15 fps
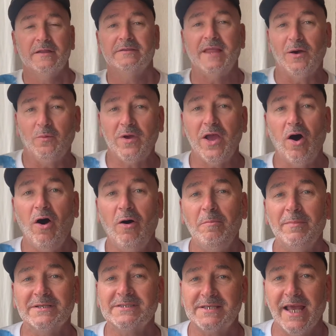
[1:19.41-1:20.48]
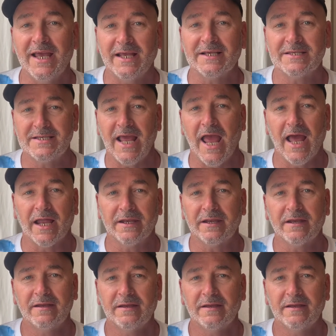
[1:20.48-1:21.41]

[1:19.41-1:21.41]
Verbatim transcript: that we all must take a stand.